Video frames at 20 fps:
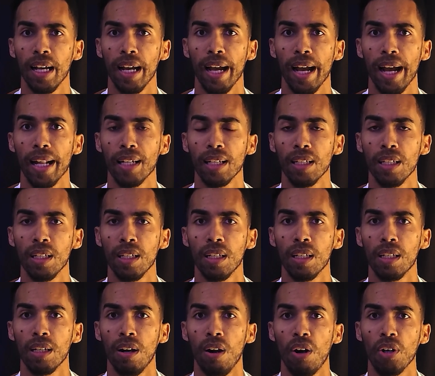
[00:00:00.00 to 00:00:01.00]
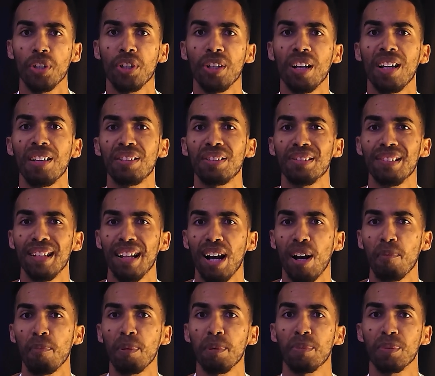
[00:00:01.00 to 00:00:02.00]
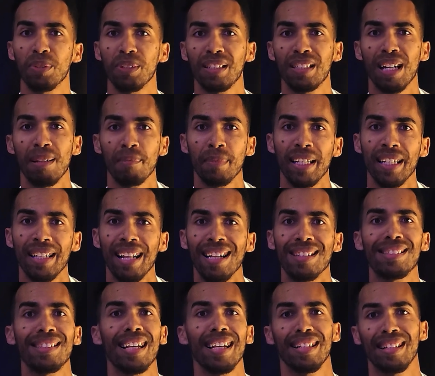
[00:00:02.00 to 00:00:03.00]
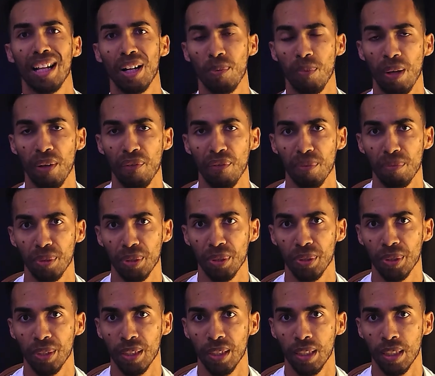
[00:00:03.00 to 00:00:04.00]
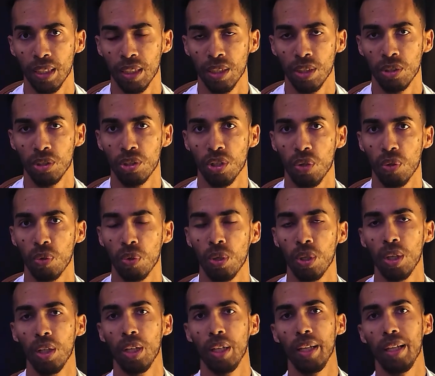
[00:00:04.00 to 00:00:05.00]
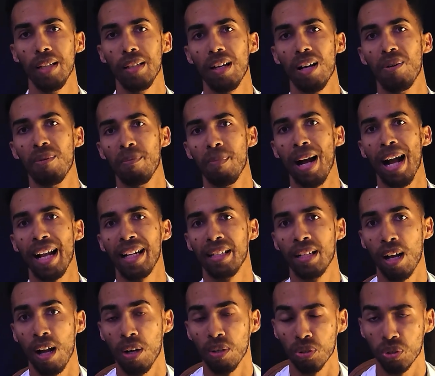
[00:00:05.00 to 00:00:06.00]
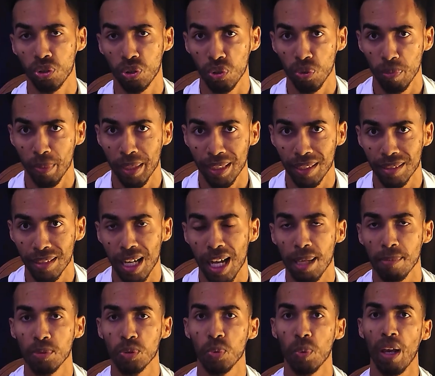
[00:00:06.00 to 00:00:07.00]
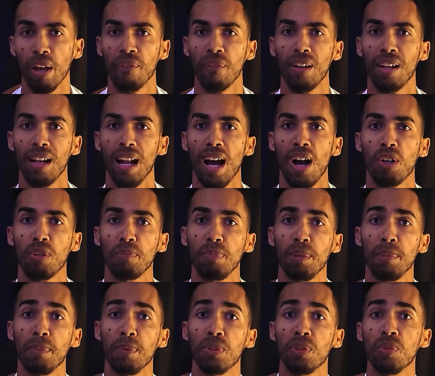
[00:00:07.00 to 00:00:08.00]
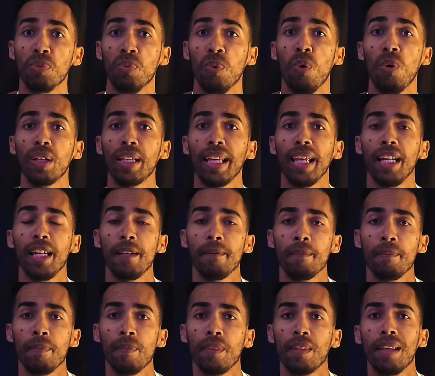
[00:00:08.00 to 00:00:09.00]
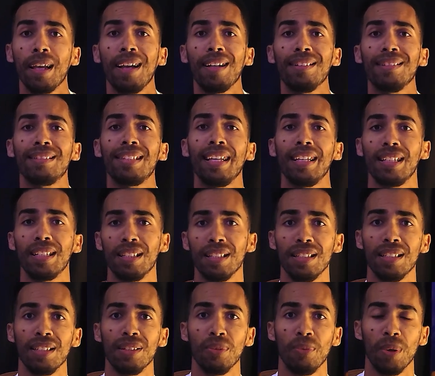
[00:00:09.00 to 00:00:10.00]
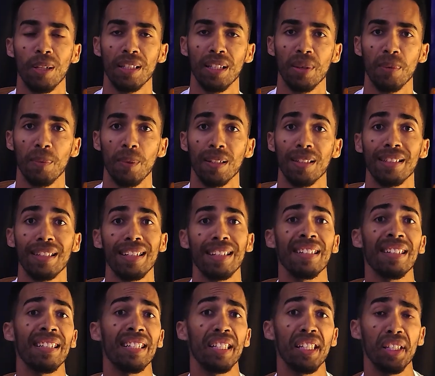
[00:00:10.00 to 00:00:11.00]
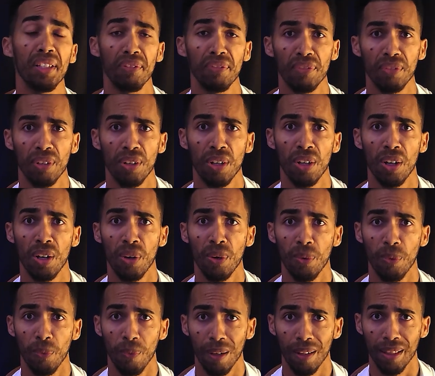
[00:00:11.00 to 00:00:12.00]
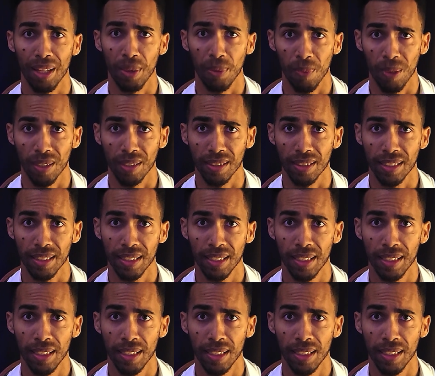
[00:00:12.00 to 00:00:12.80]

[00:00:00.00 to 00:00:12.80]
And are you going to allow people to come in and take that away from you? So in our mind house, too many times we have allowed people to walk in and take what they want and leave what they want.